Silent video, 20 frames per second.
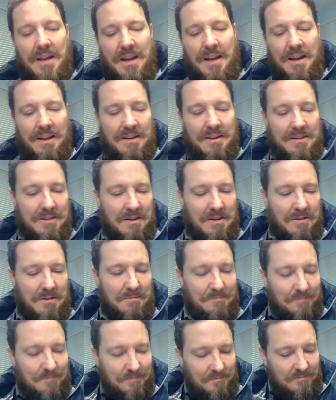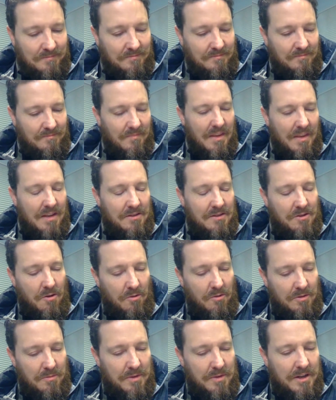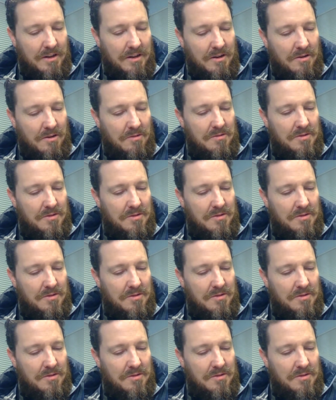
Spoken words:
And so then we can go